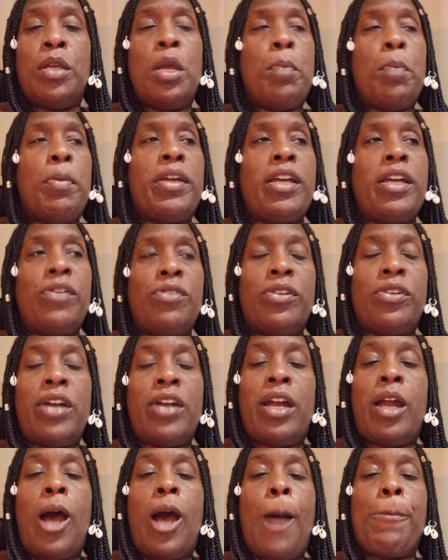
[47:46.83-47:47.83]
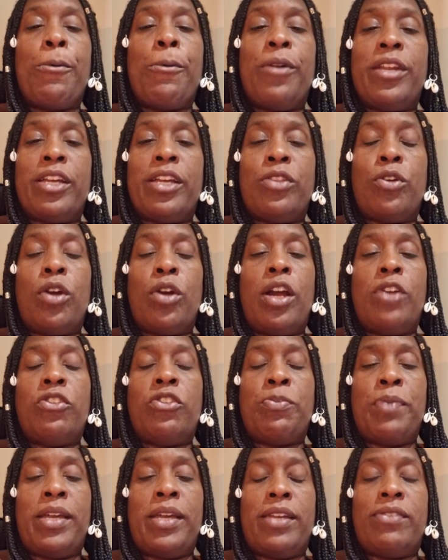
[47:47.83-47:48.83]
because they're not operating in their heart
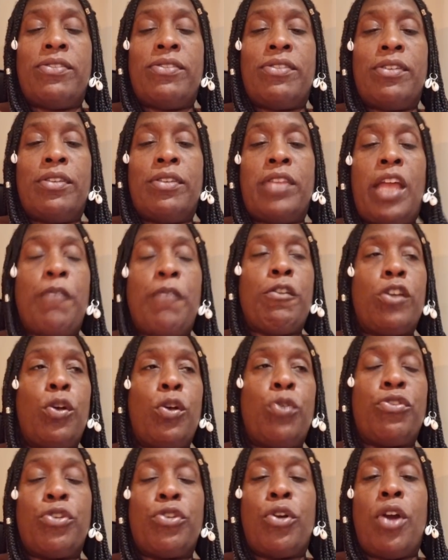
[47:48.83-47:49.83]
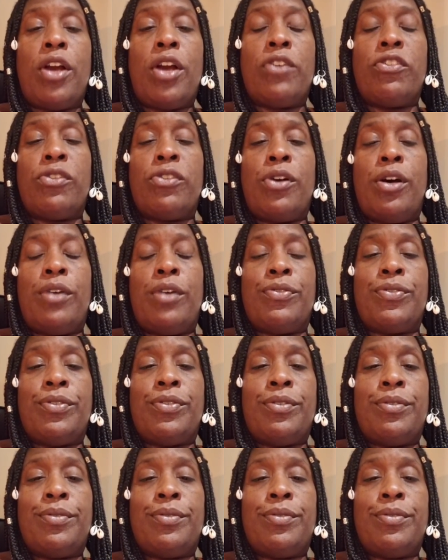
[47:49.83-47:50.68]
space. They've closed their hearts off.